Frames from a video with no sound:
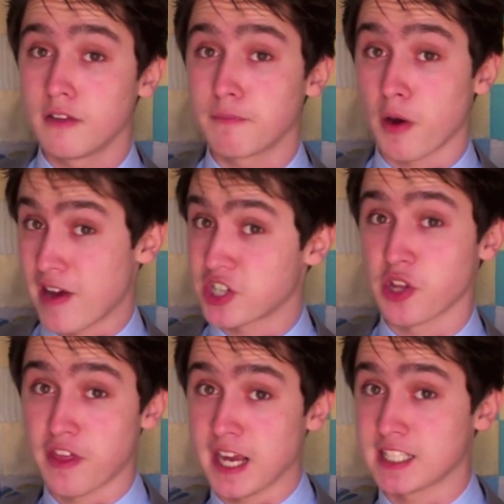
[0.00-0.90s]
professional
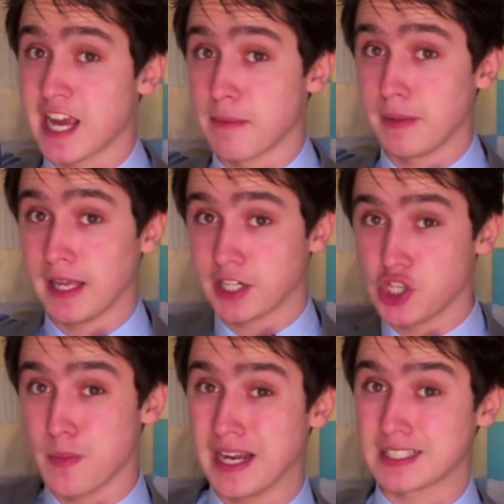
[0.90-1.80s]
things can't be like
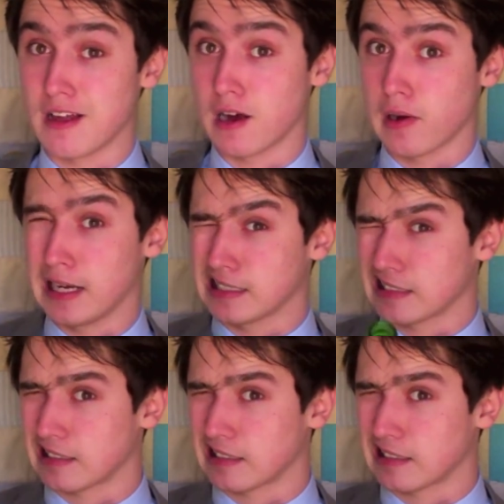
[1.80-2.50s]
2 minutes long, right?